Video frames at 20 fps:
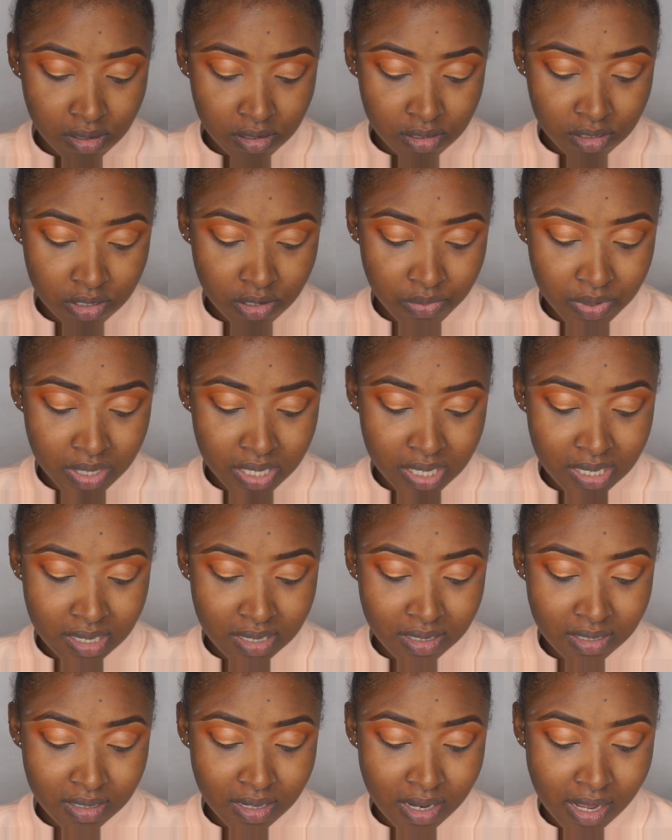So it
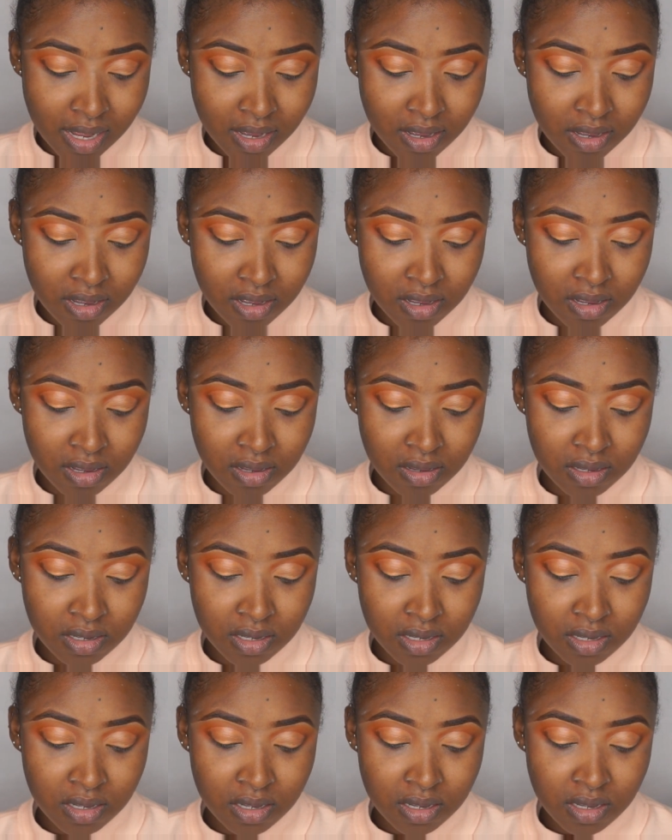is like a
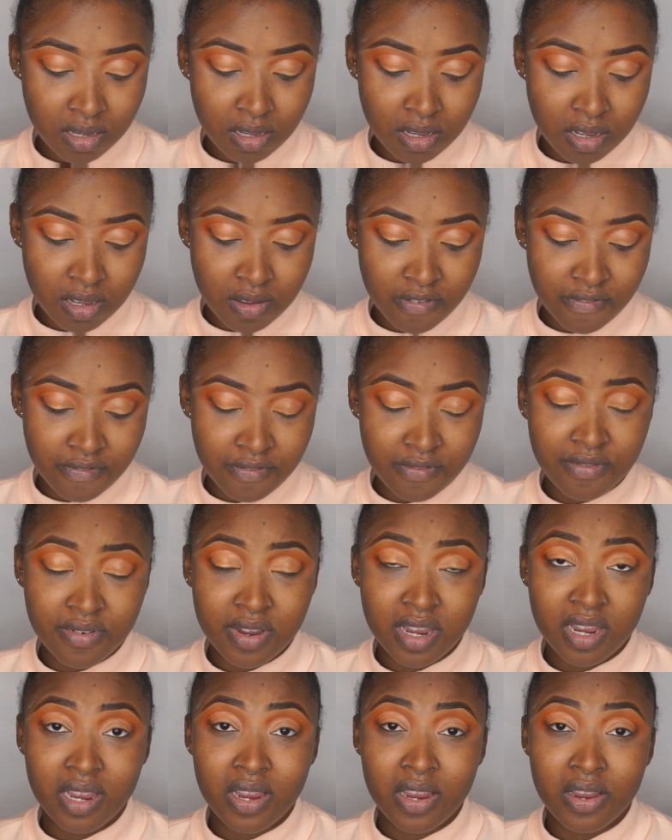
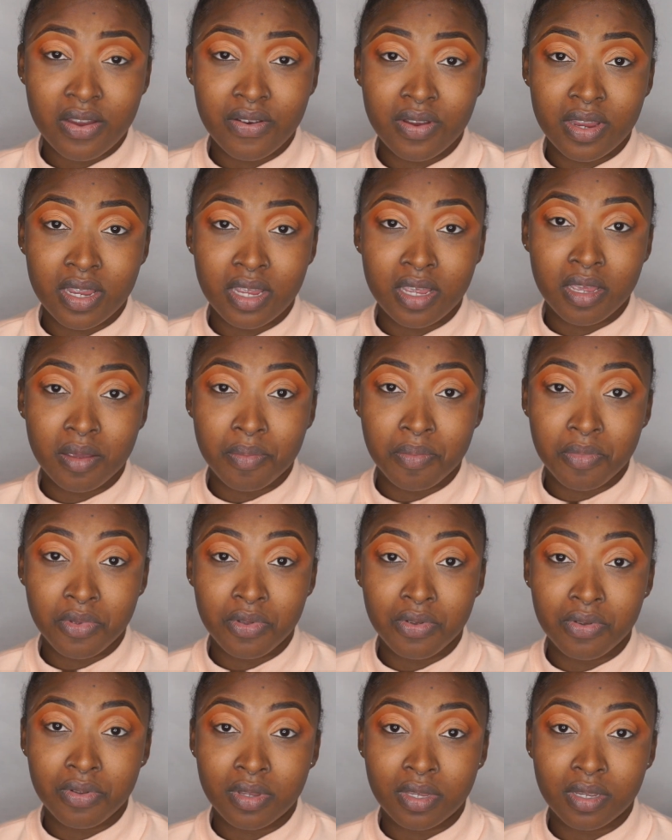very
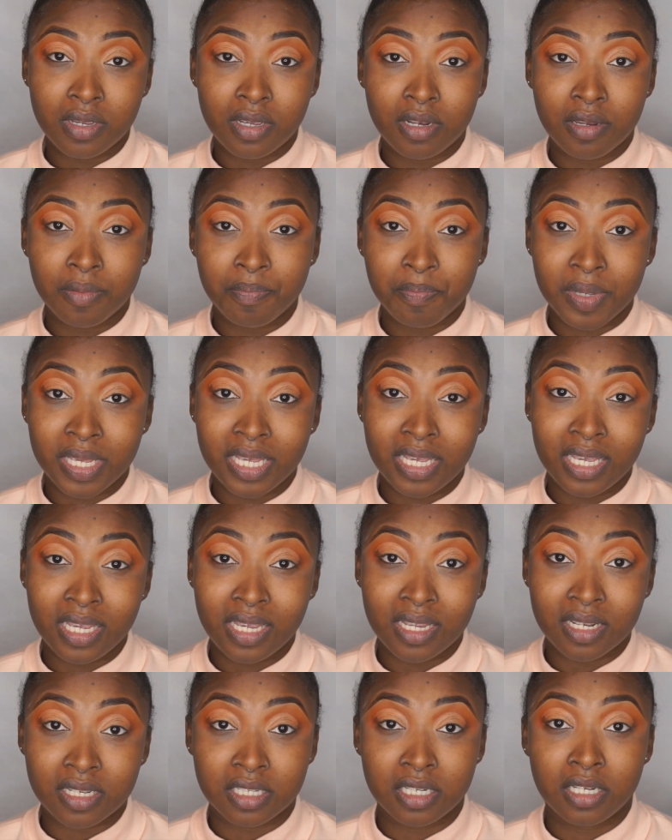muted
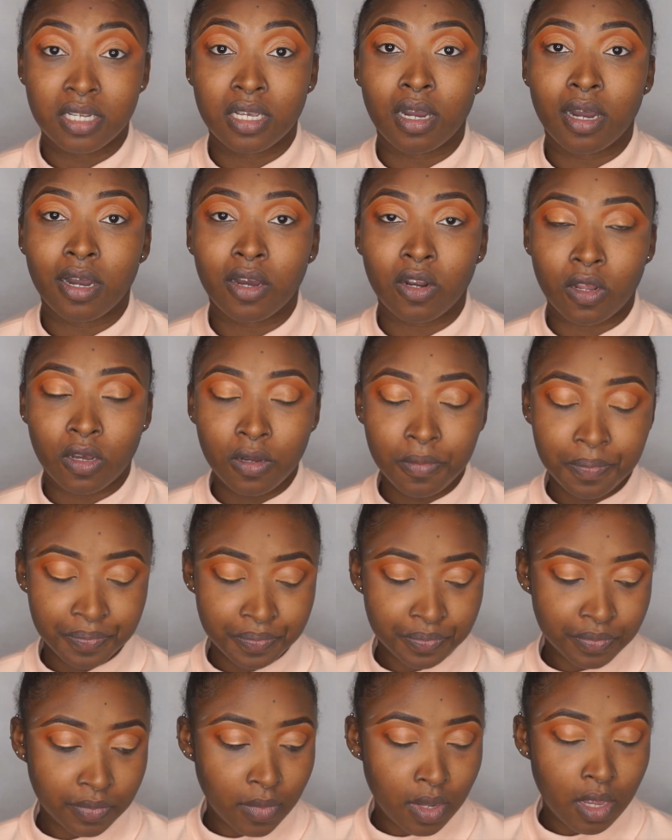peachy color.
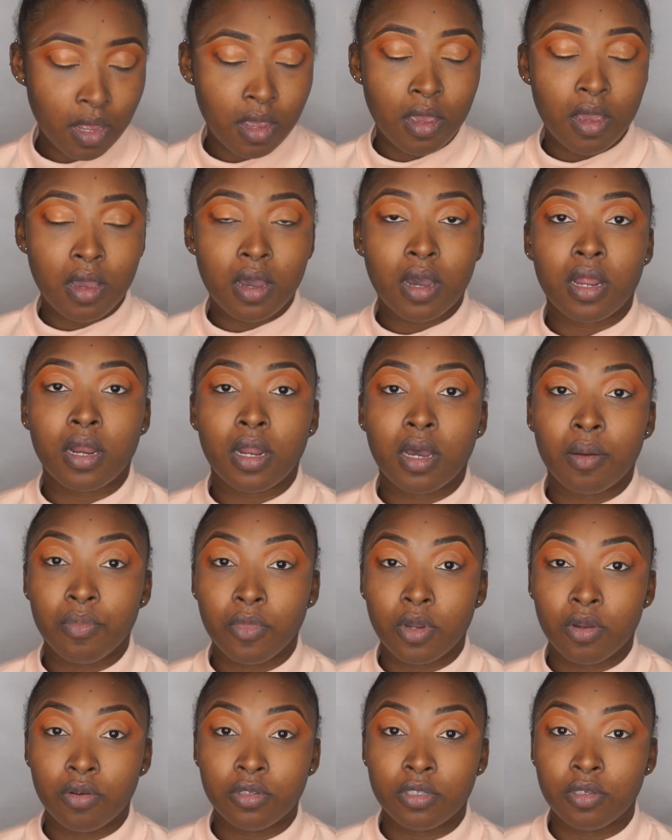And I'm
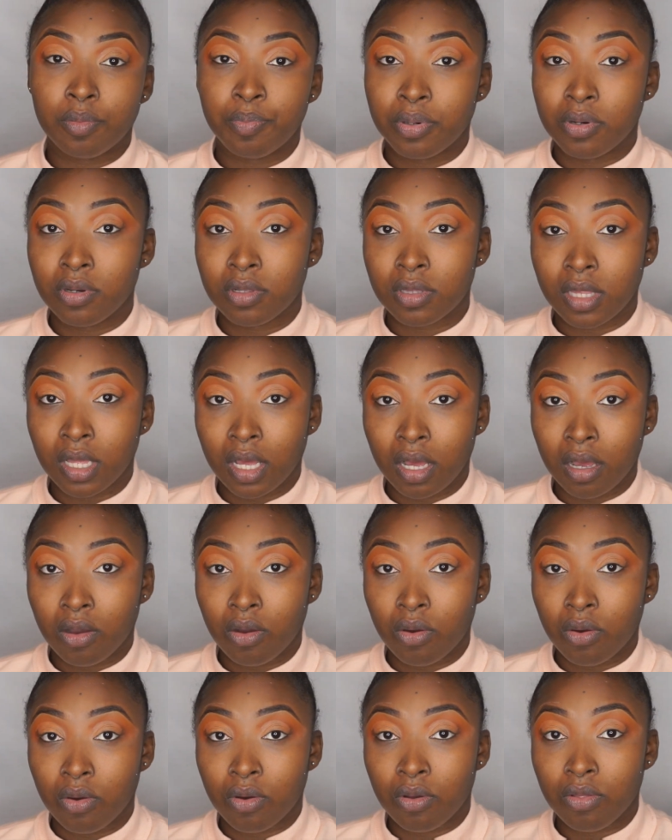going to put
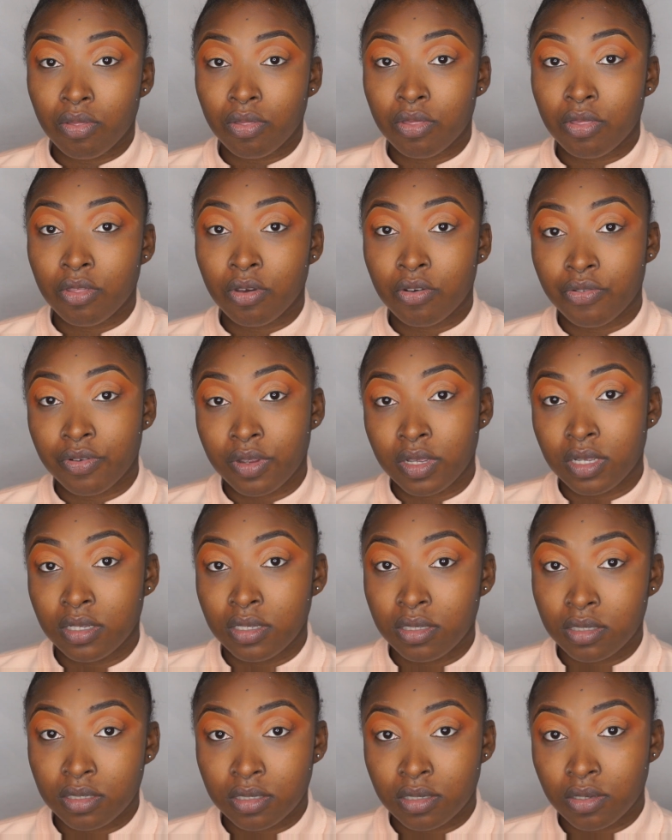that on the
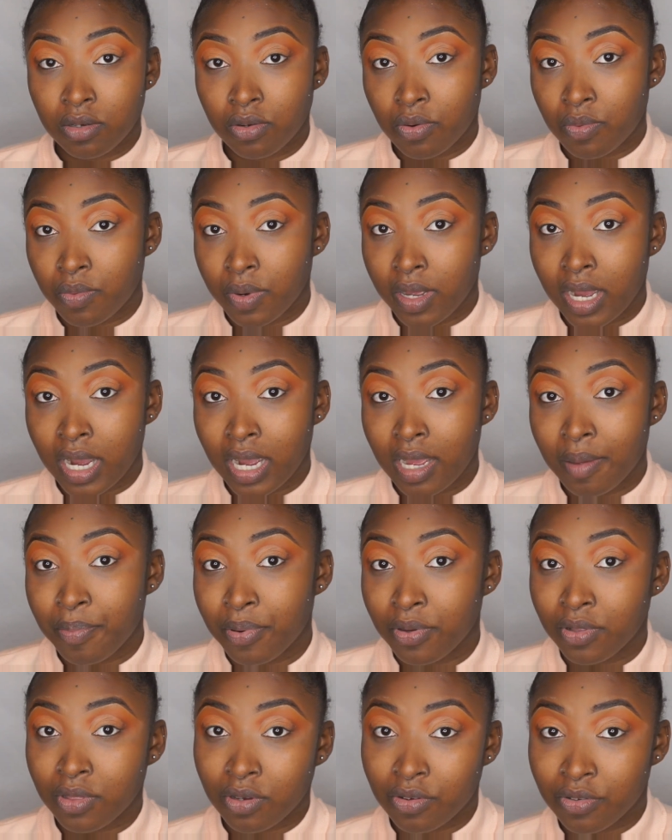crease, or where I
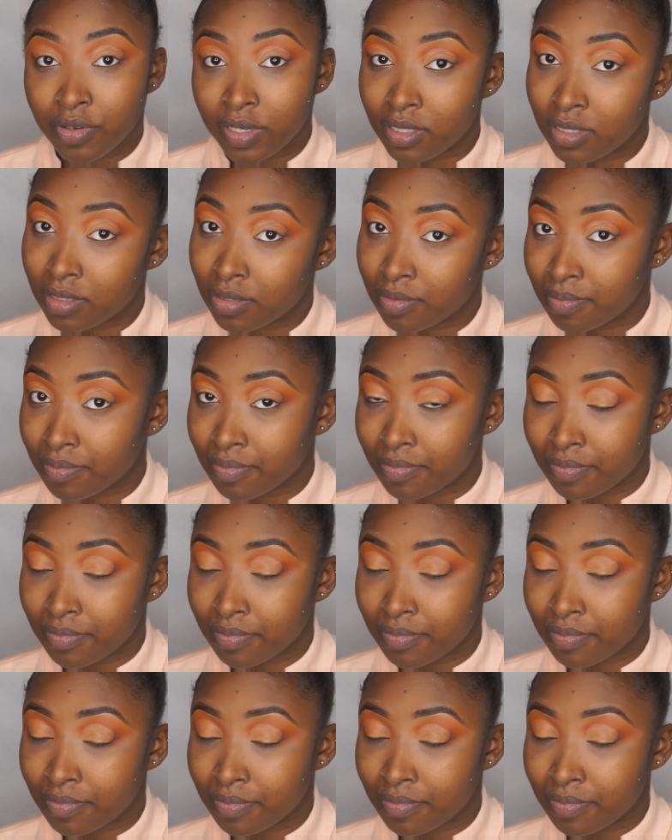put the crease.